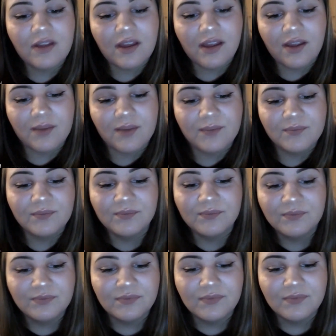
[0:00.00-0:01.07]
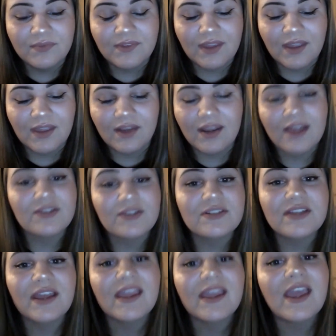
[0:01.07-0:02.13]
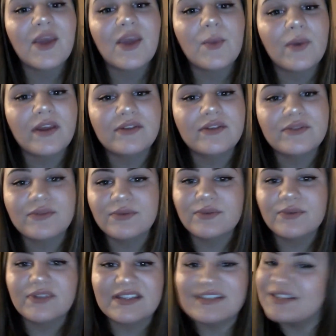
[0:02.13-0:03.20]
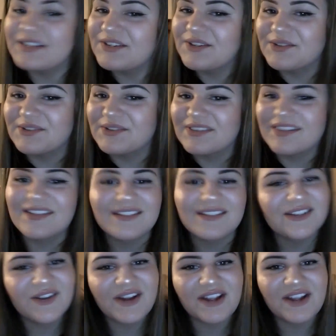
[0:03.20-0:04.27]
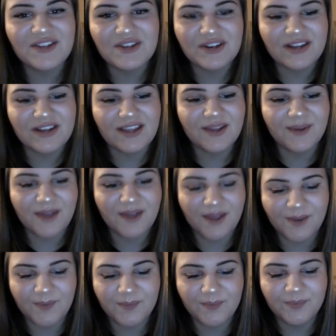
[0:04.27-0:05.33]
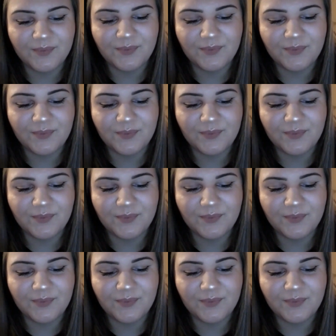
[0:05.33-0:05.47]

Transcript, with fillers: Um, and I just I can't wait to continue this great journey um,